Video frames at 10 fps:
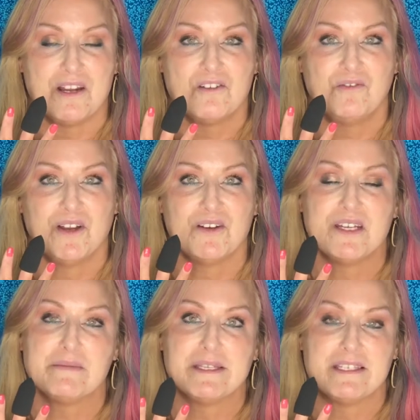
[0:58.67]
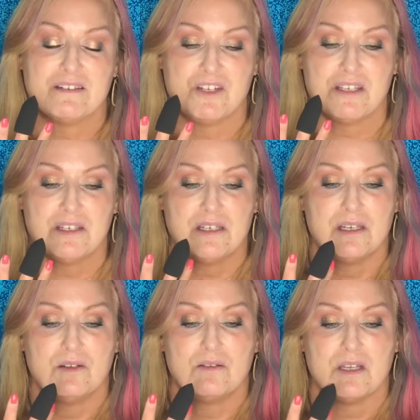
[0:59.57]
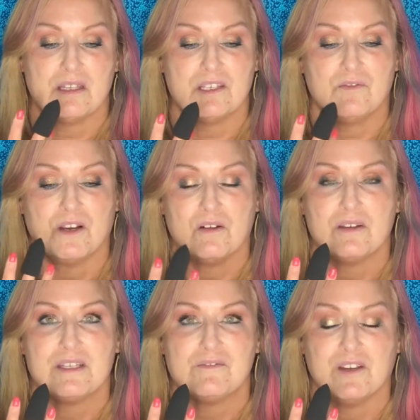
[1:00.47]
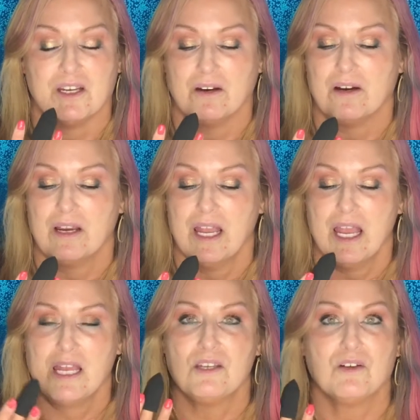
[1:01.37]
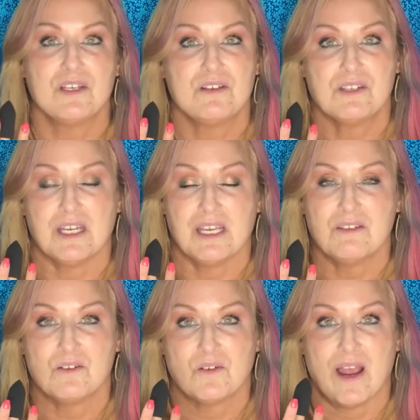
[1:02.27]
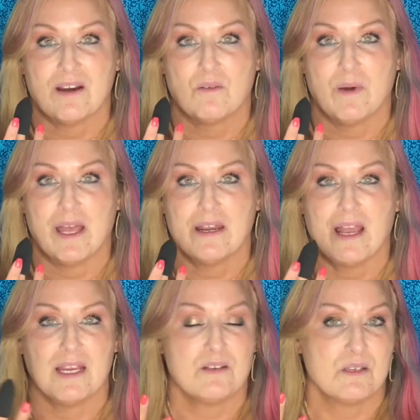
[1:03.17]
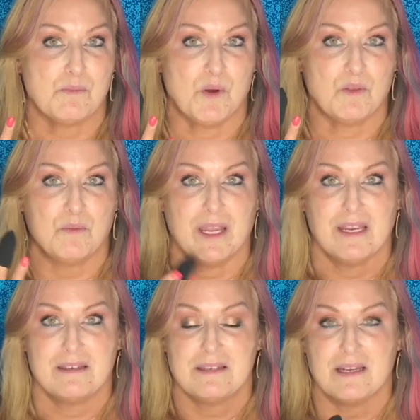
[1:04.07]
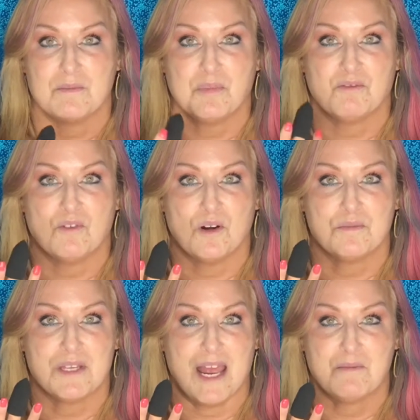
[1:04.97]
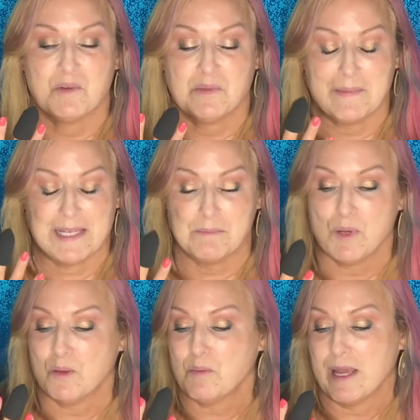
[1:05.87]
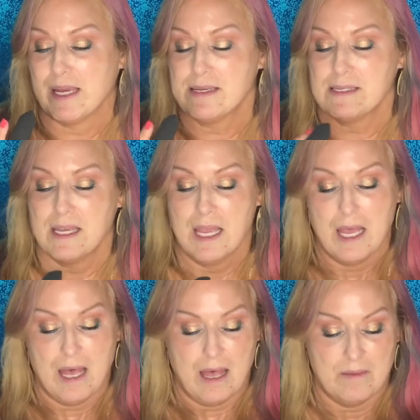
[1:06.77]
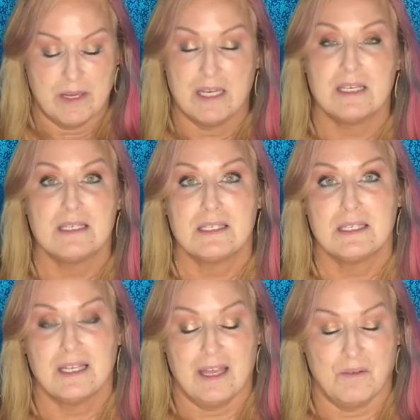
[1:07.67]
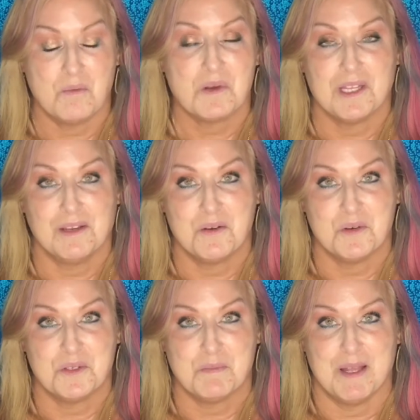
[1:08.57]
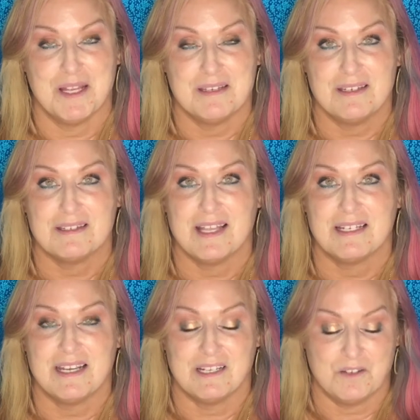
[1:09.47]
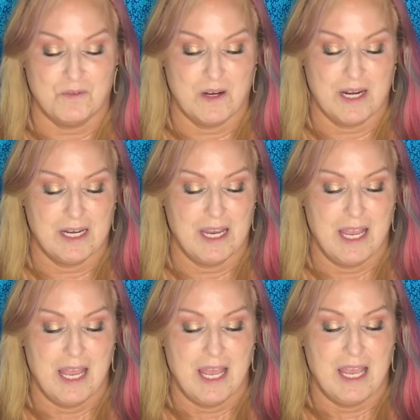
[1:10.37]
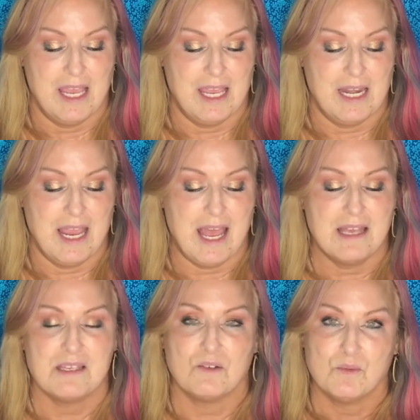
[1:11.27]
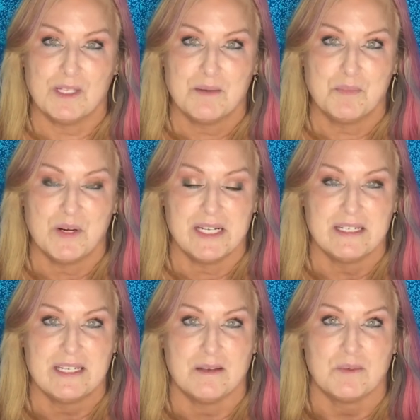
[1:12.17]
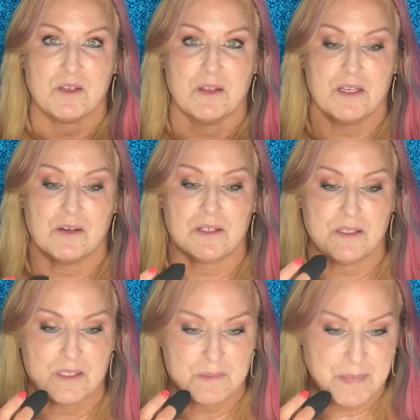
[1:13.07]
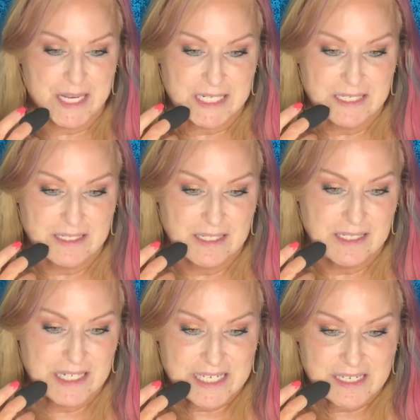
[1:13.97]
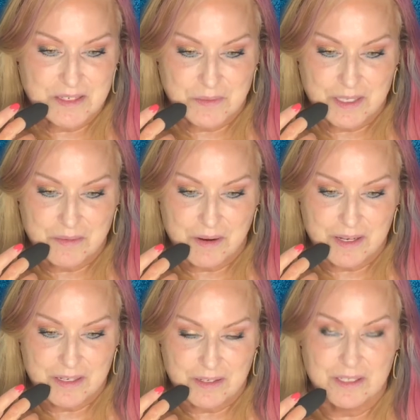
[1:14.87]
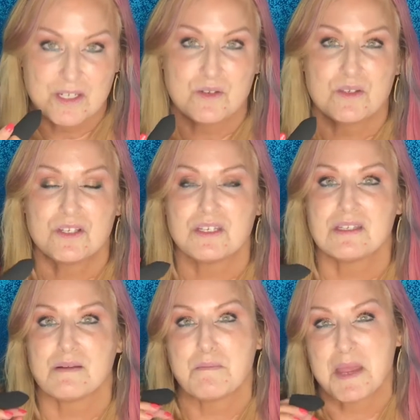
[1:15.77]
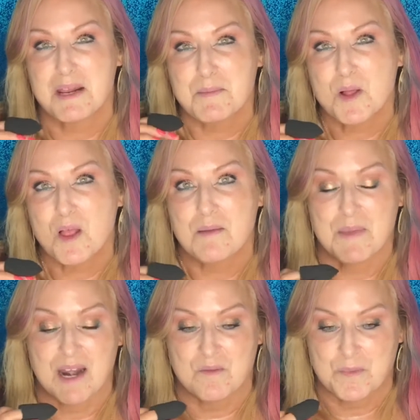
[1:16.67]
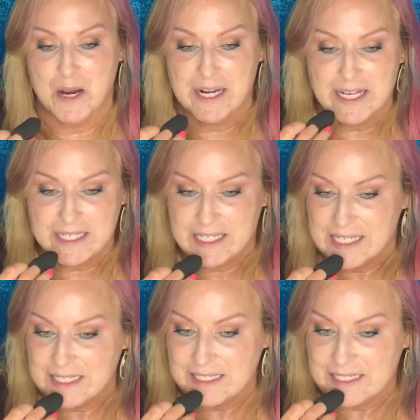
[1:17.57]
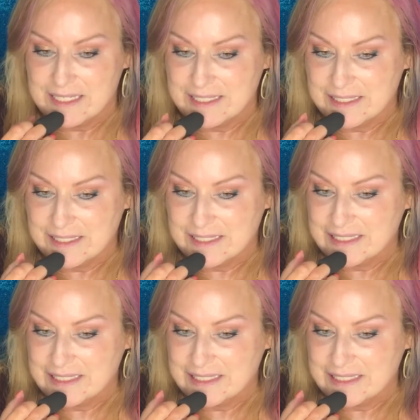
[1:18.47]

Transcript: on your fingertip. It's suggested to use on this finger or this finger. You can use it either dry or wet. I it both ways and it performs admirably both ways. It is a really cool sponge. It's latex free. It has a really pointy tip so that you can do spot concealing just really well. You can use just the minimal amount of product and